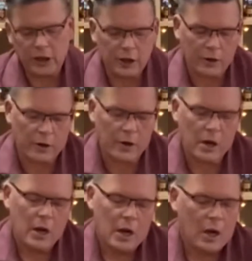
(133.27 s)
here,
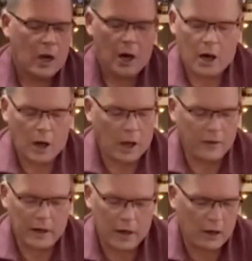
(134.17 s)

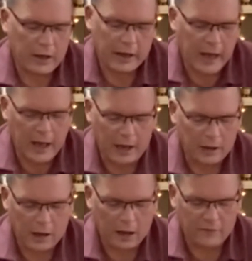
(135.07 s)
the card I got, the